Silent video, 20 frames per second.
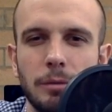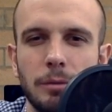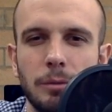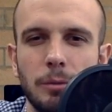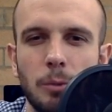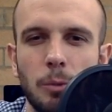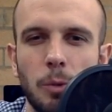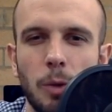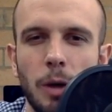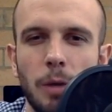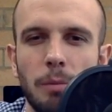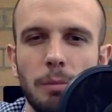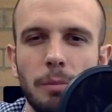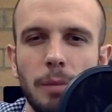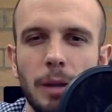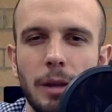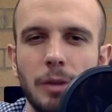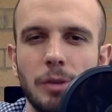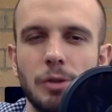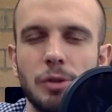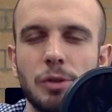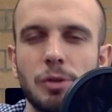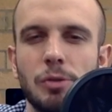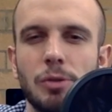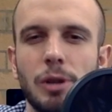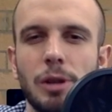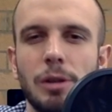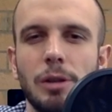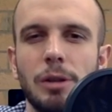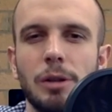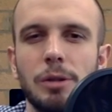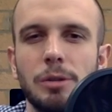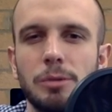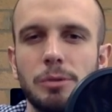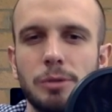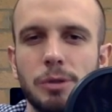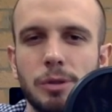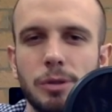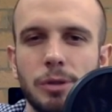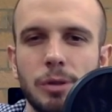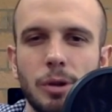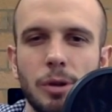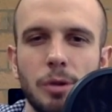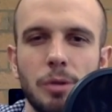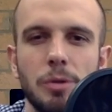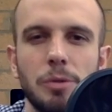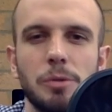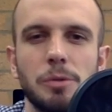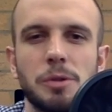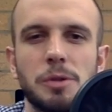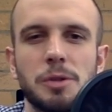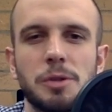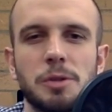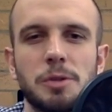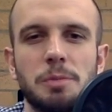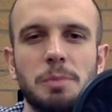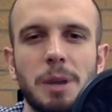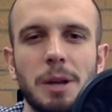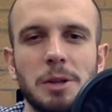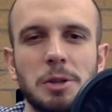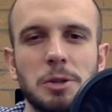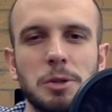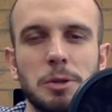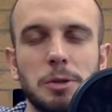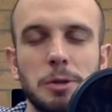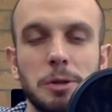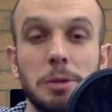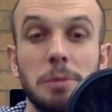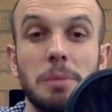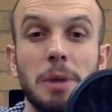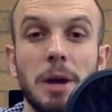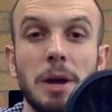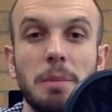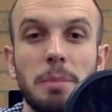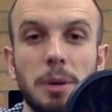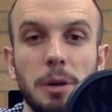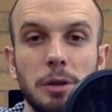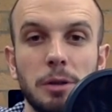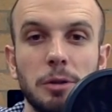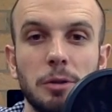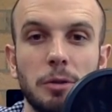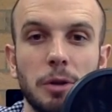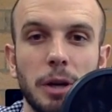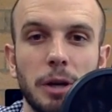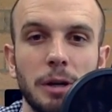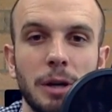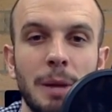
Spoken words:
what makes Trello so special and, in my opinion, great.